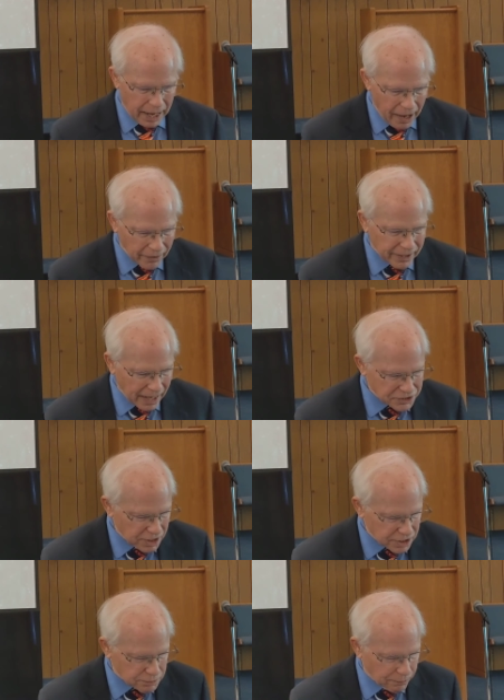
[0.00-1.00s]
How can I
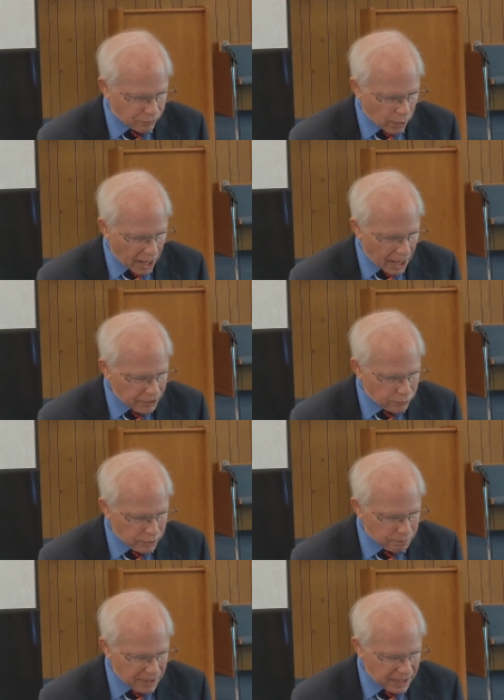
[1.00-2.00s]
set this before a
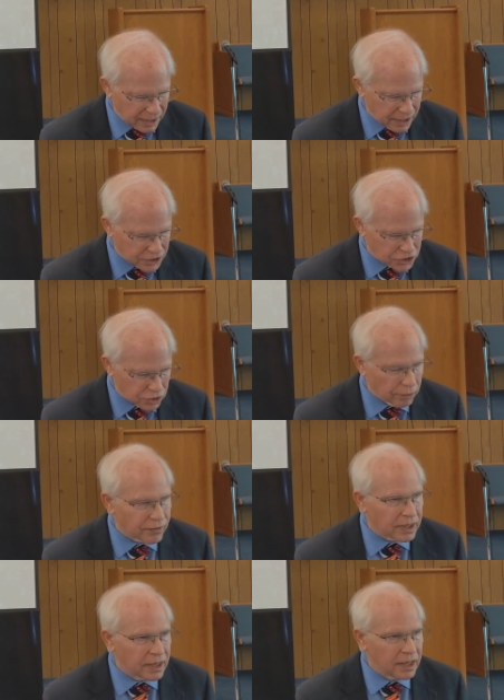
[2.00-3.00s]
hundred men? His
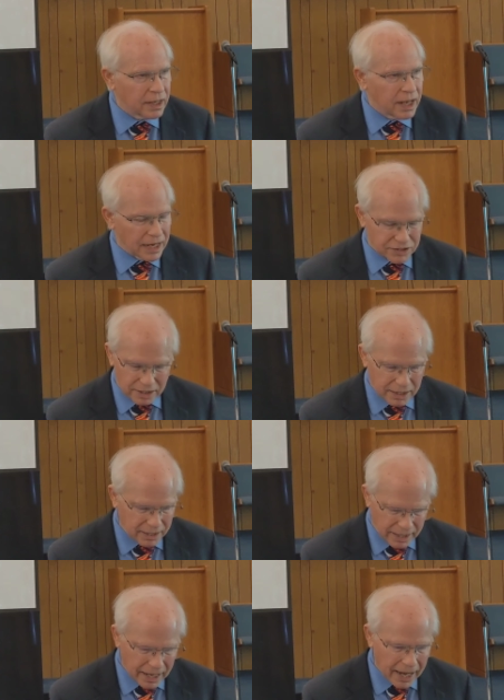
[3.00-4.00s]
servant, as
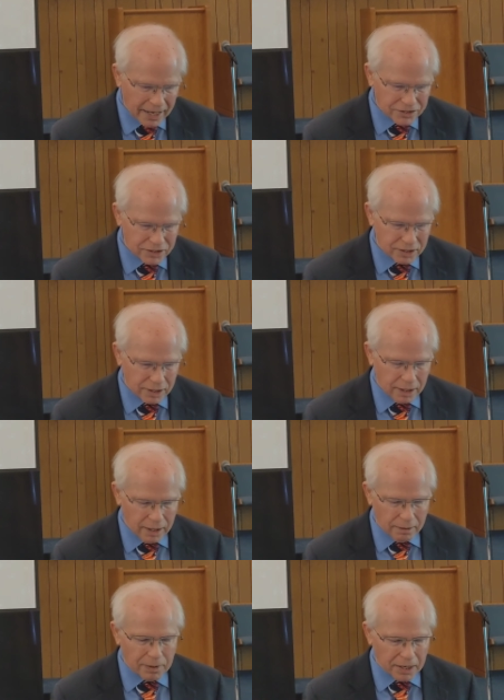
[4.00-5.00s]
he asked.
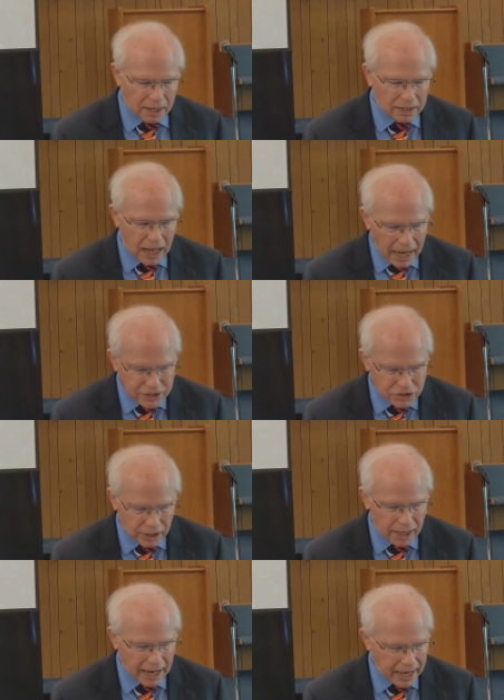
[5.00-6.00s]
But
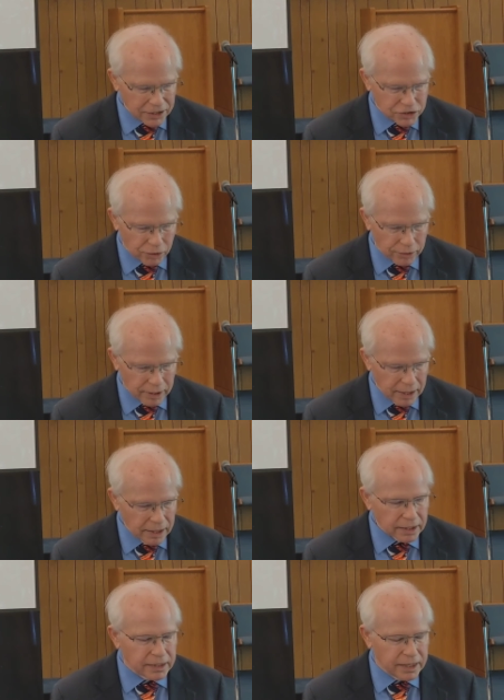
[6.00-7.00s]
Elisha
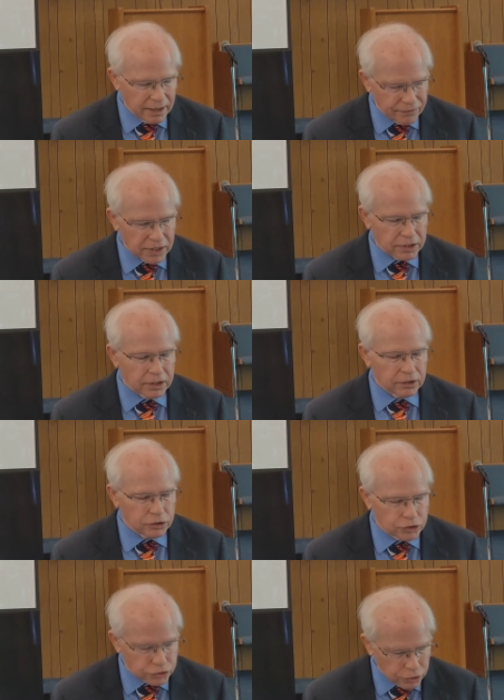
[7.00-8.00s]
answered, Give
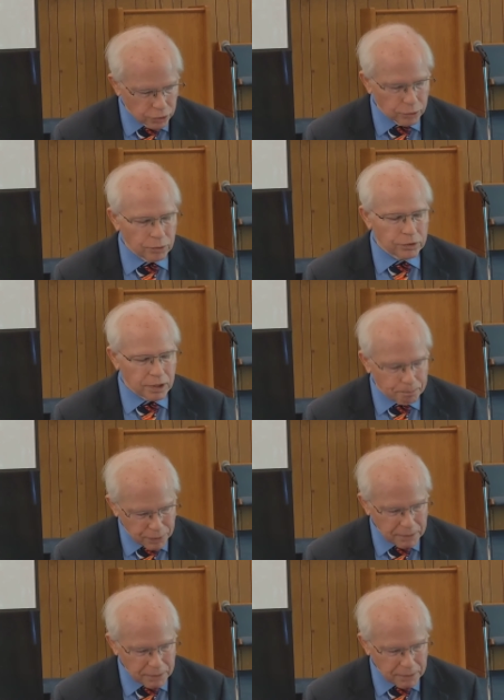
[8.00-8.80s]
it to the